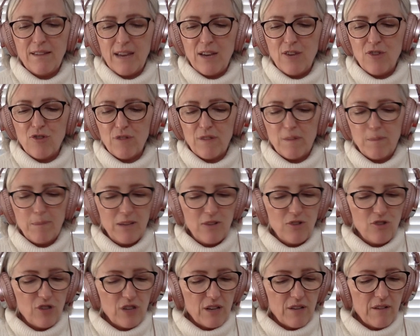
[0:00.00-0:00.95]
dangerous
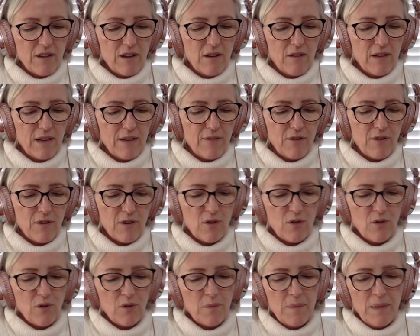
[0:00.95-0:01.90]
blood sugar, I'll give her a
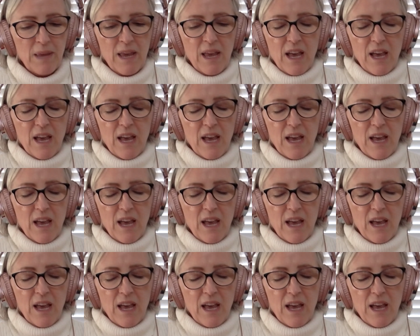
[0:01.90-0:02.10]
call.